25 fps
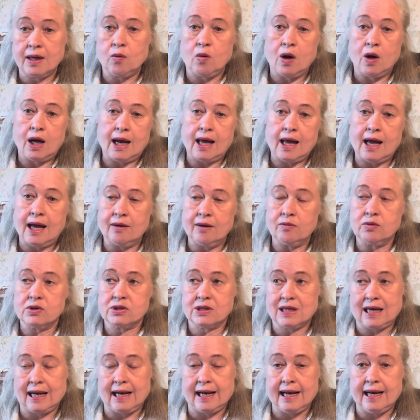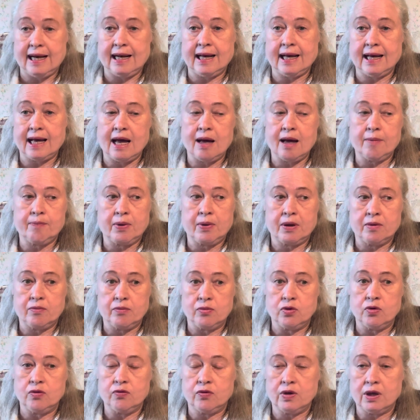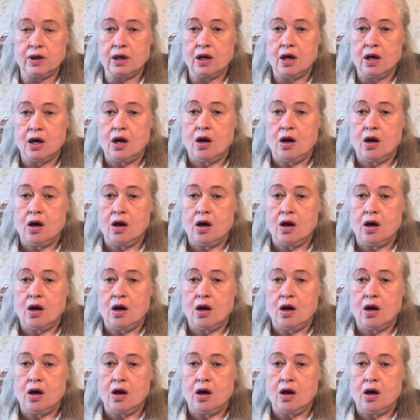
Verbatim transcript: while I was cleaning up and moving